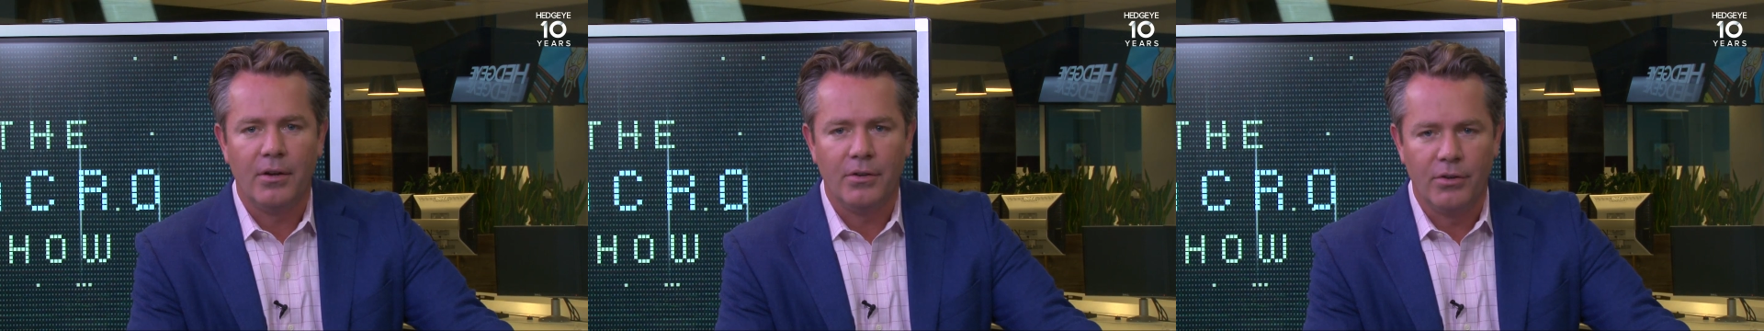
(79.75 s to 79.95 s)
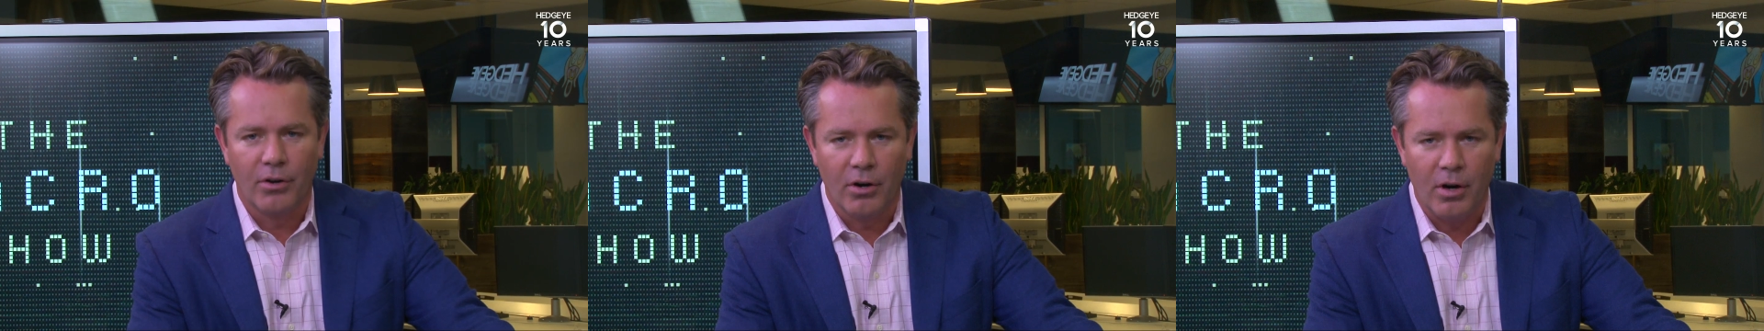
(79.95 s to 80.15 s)

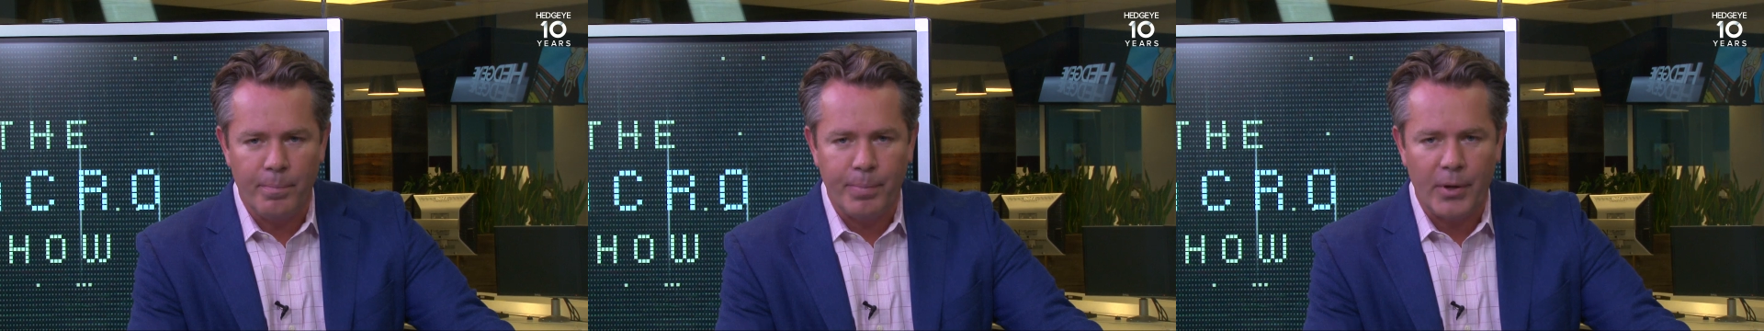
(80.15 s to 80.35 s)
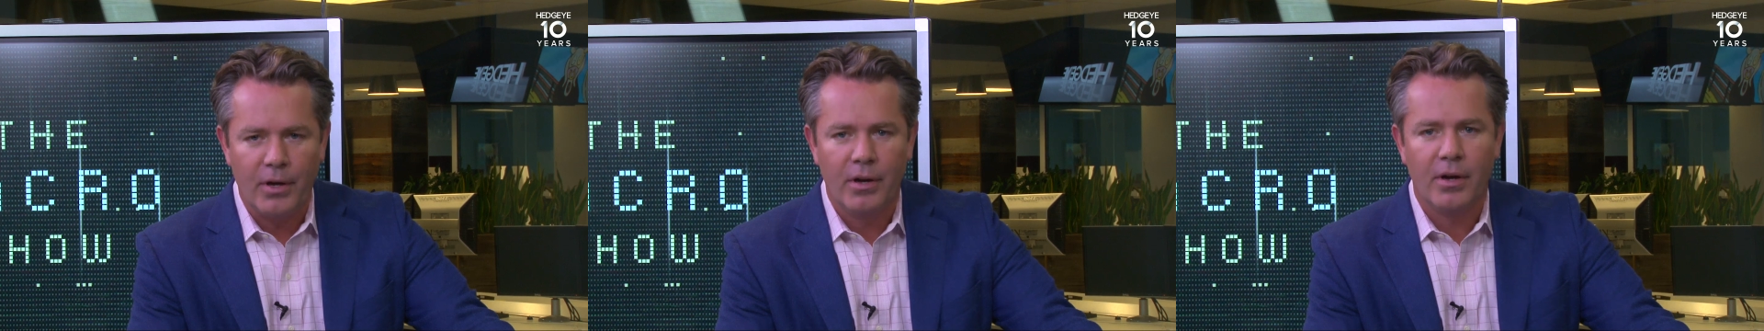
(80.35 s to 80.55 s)

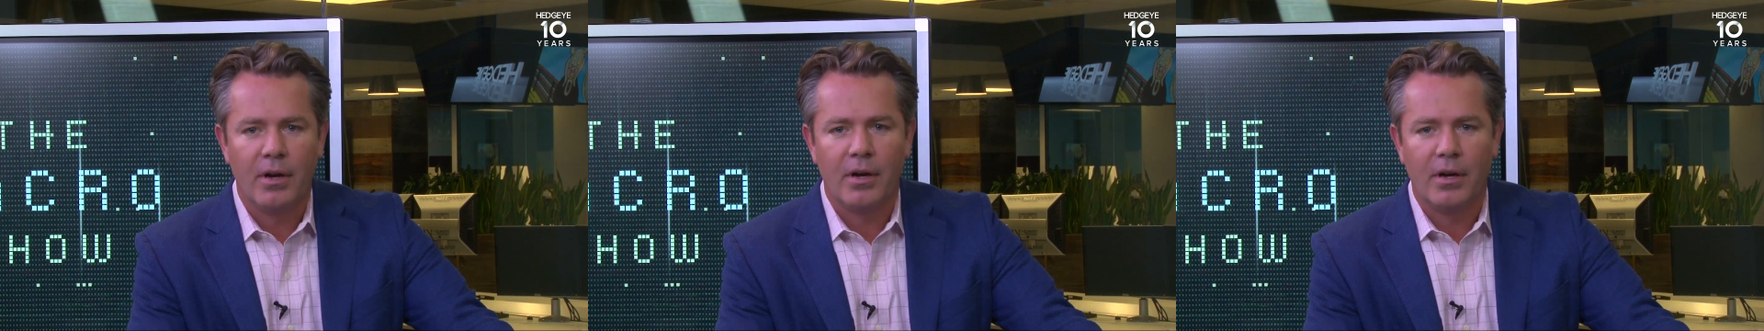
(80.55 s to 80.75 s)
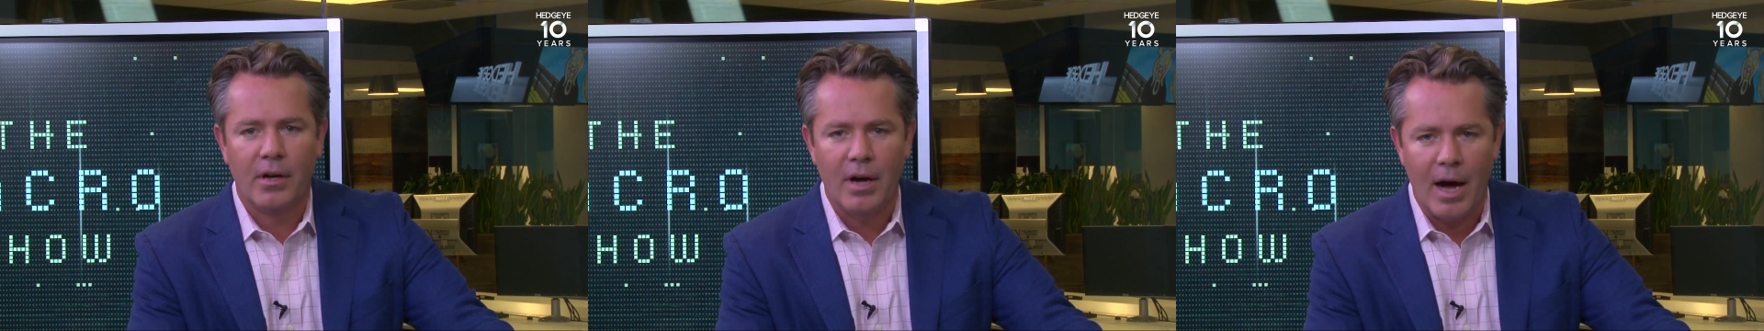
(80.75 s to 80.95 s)
Europe,
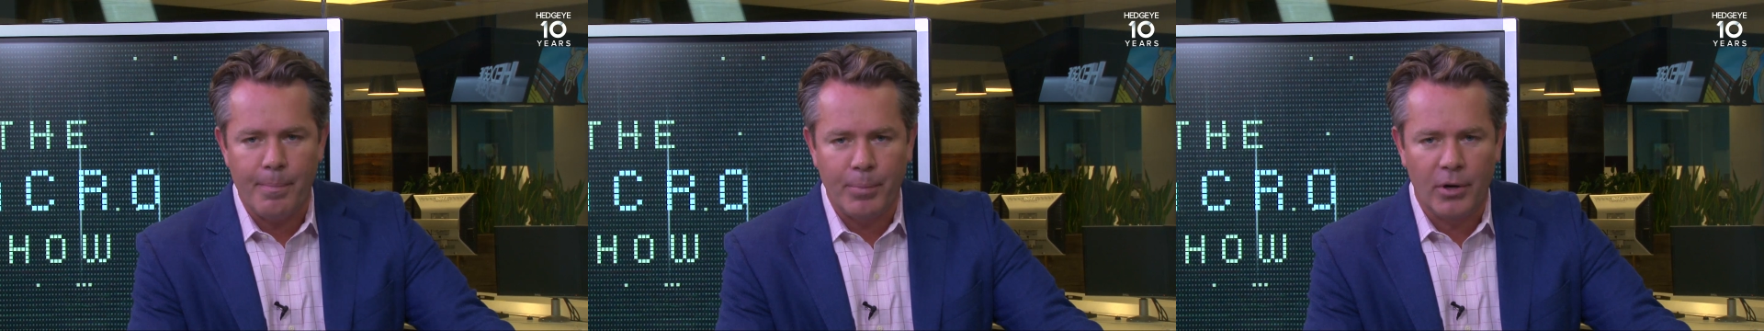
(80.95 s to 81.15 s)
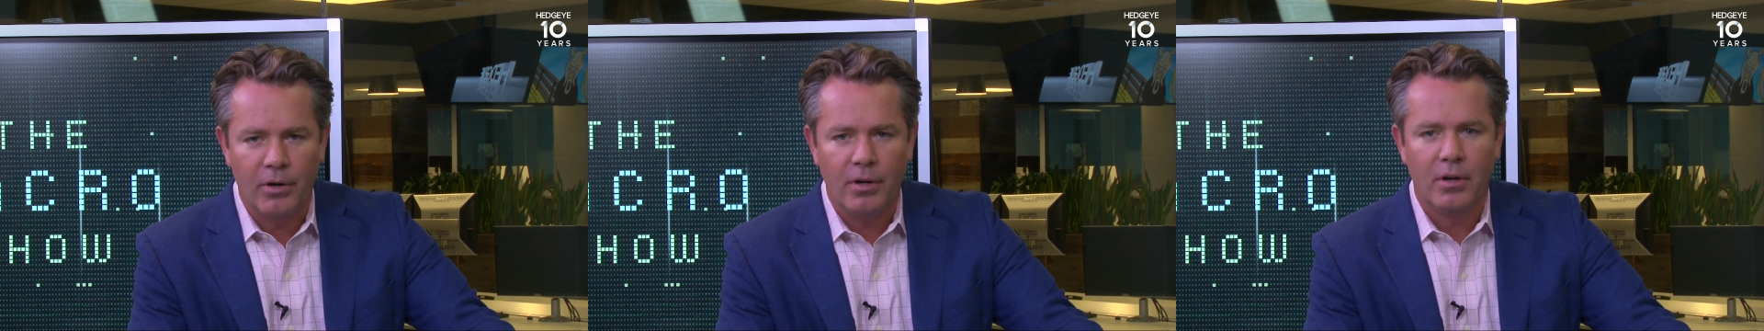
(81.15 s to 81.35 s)

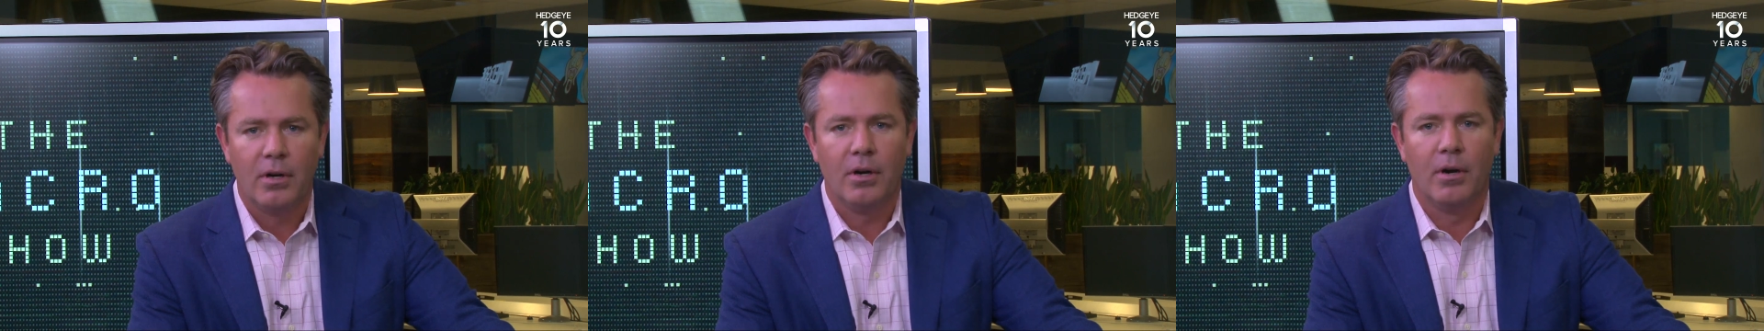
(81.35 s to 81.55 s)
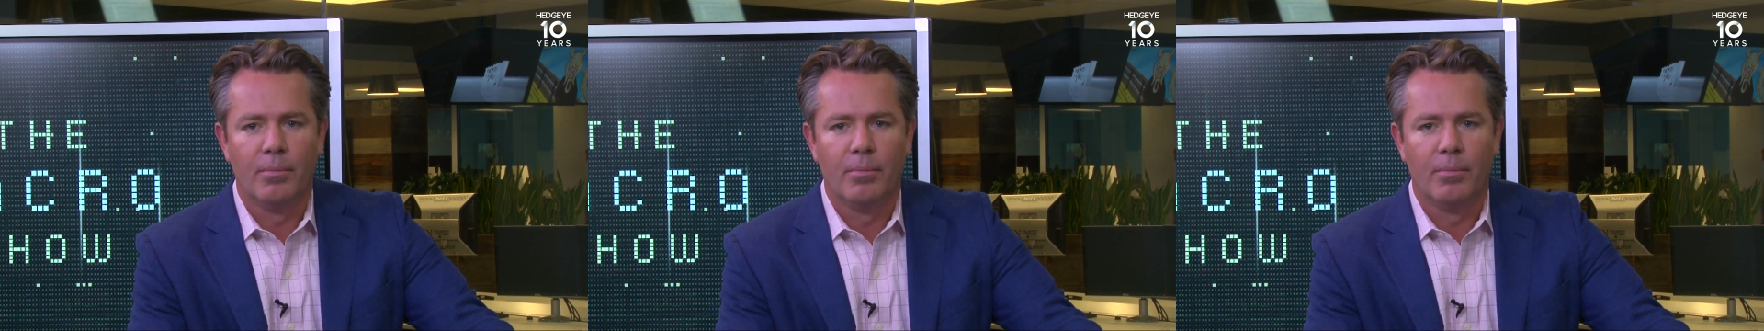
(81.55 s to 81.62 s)
copper,